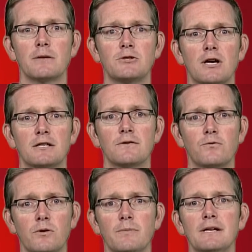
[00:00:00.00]
objective
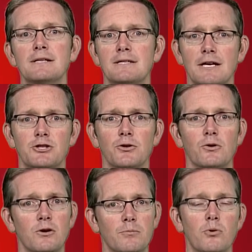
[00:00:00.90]
would be essential
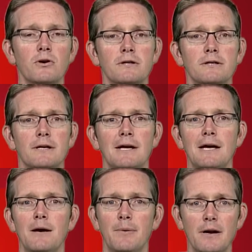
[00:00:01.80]
or important
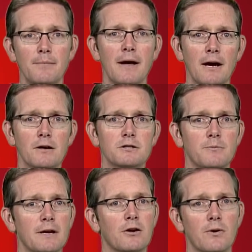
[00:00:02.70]
but it may also
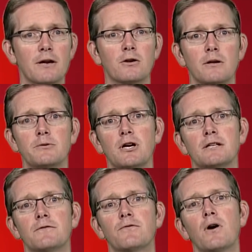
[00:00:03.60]
be a critical
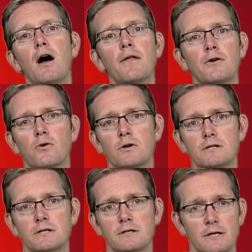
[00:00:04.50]
objective for other
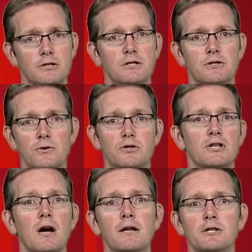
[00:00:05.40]
courses, such as
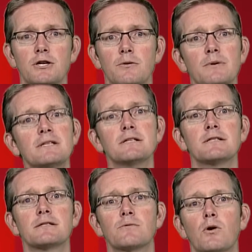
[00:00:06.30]
sociology or
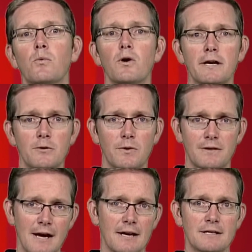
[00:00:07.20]
business, where working with
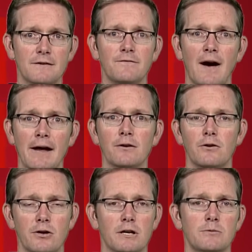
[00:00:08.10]
data is a vital
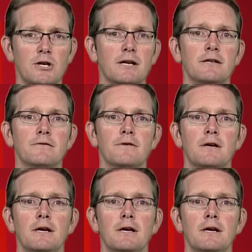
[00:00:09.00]
learning objective.